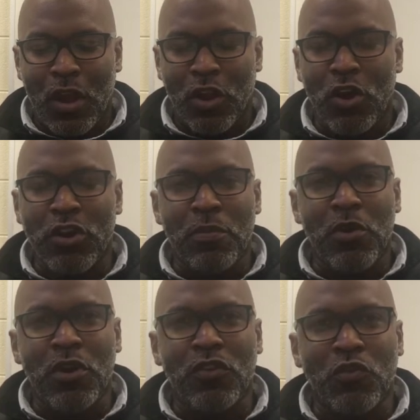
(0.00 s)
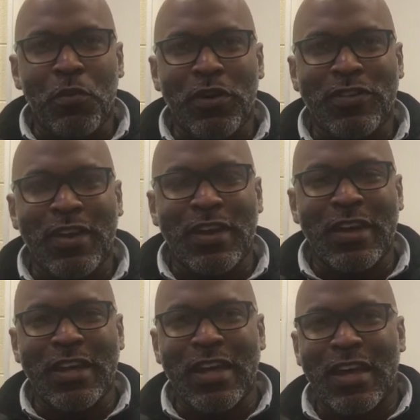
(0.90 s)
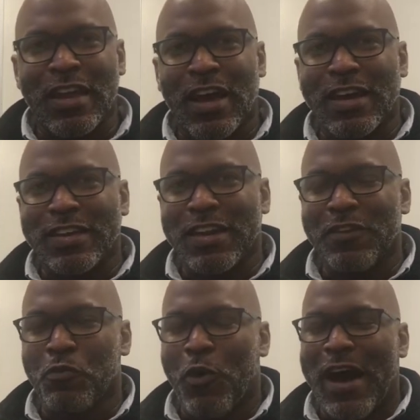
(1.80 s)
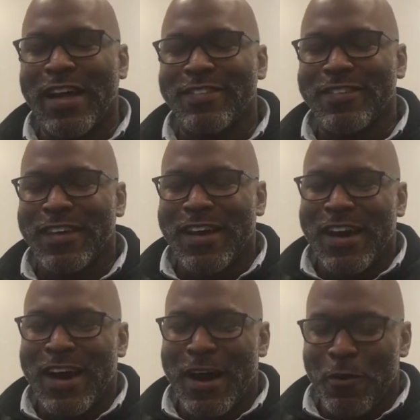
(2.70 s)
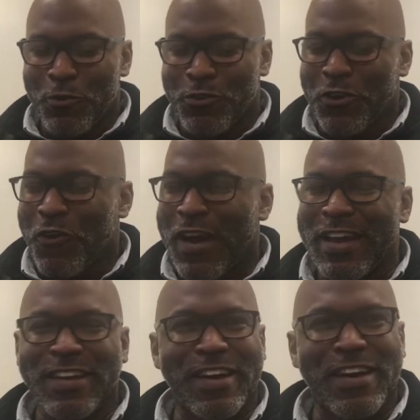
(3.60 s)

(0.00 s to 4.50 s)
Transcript: learning community superintendent in Denise Watts, who's a great